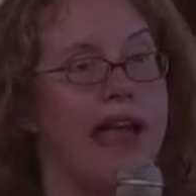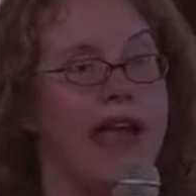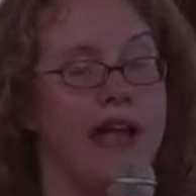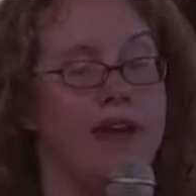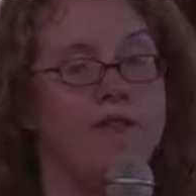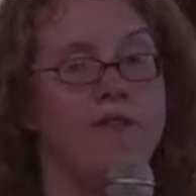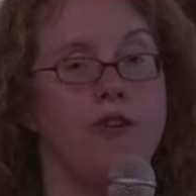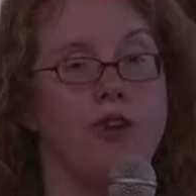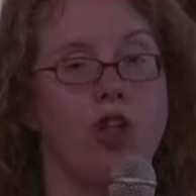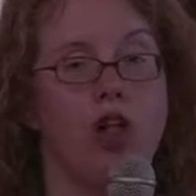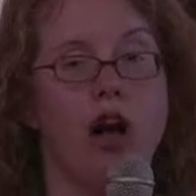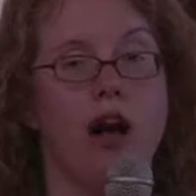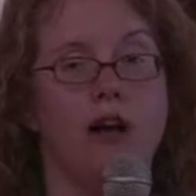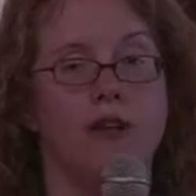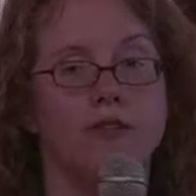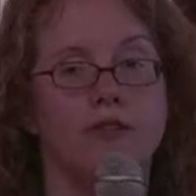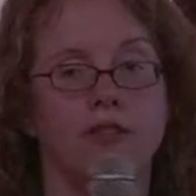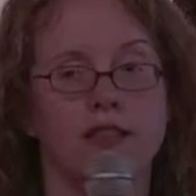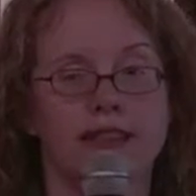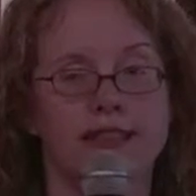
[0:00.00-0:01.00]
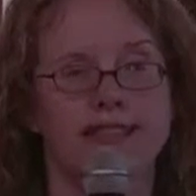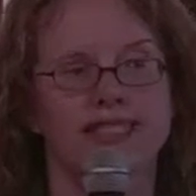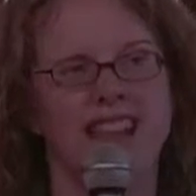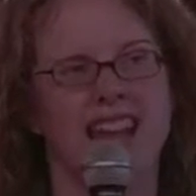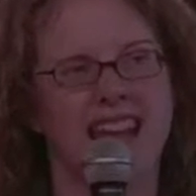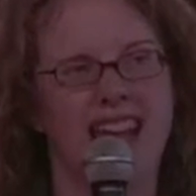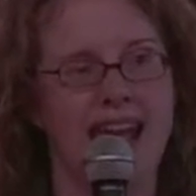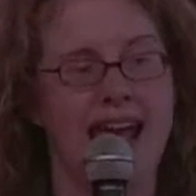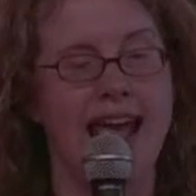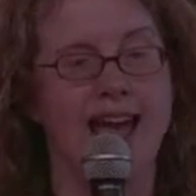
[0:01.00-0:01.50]
handful of lists
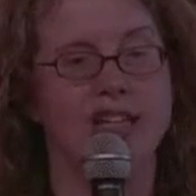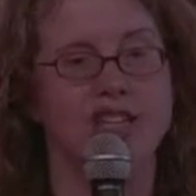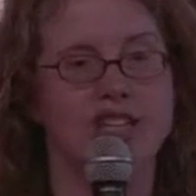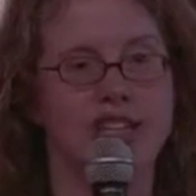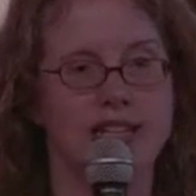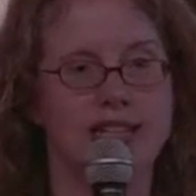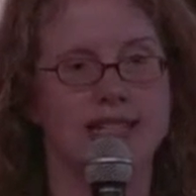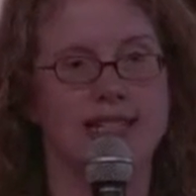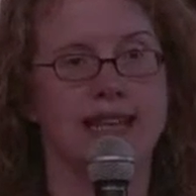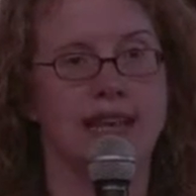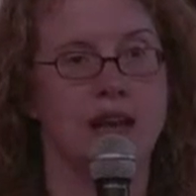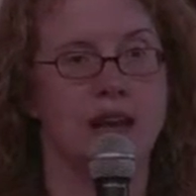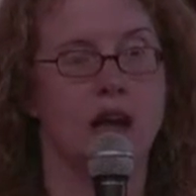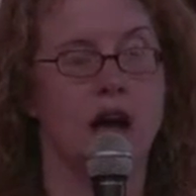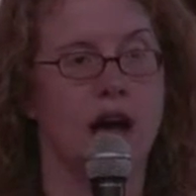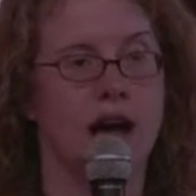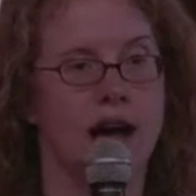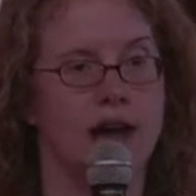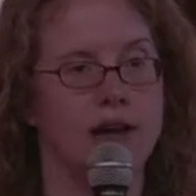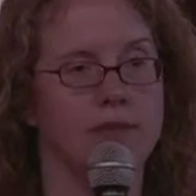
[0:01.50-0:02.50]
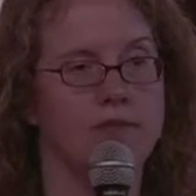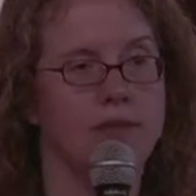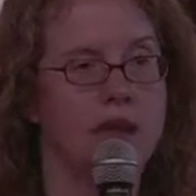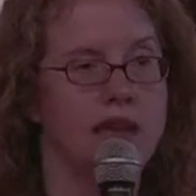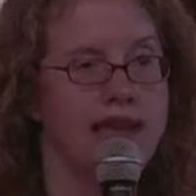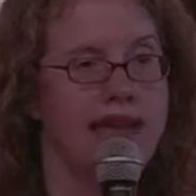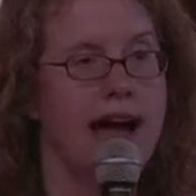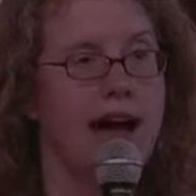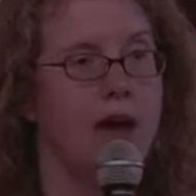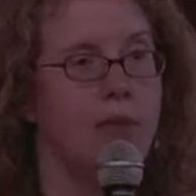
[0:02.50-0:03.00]
like Angie's and
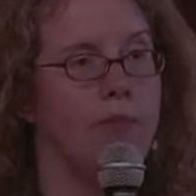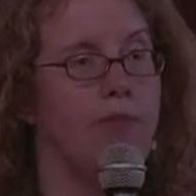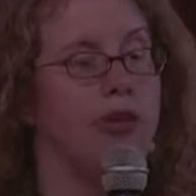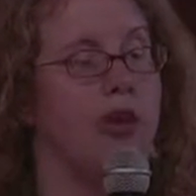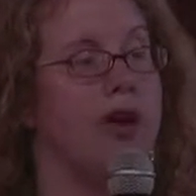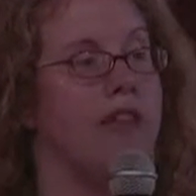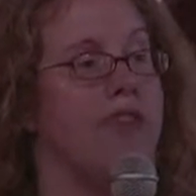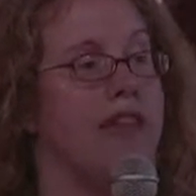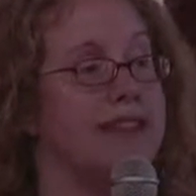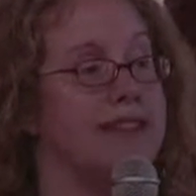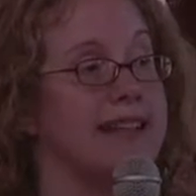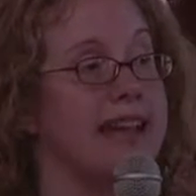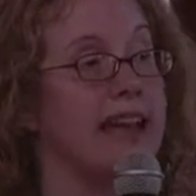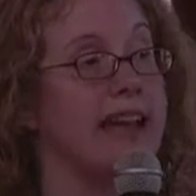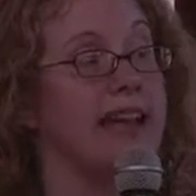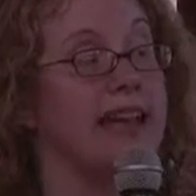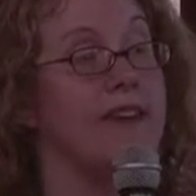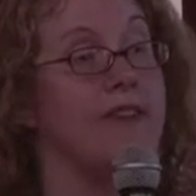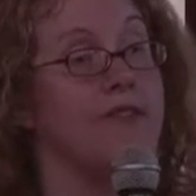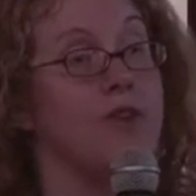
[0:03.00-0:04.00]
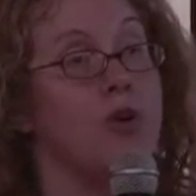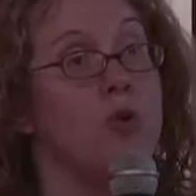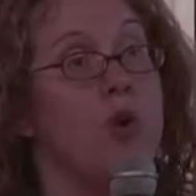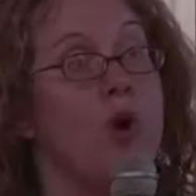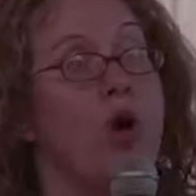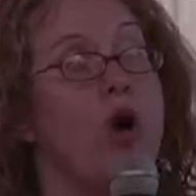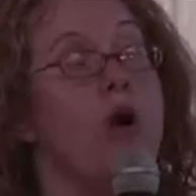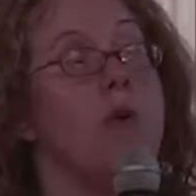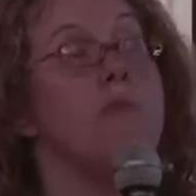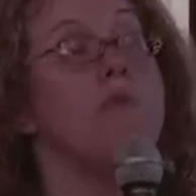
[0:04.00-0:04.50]
Yelp's that's going to give you
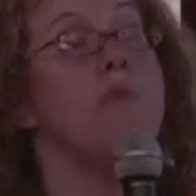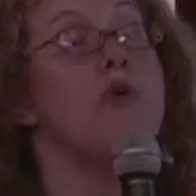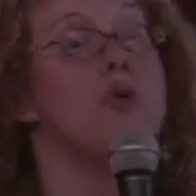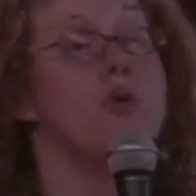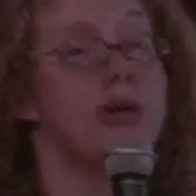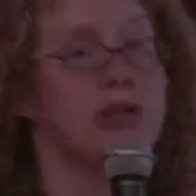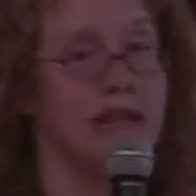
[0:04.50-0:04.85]
more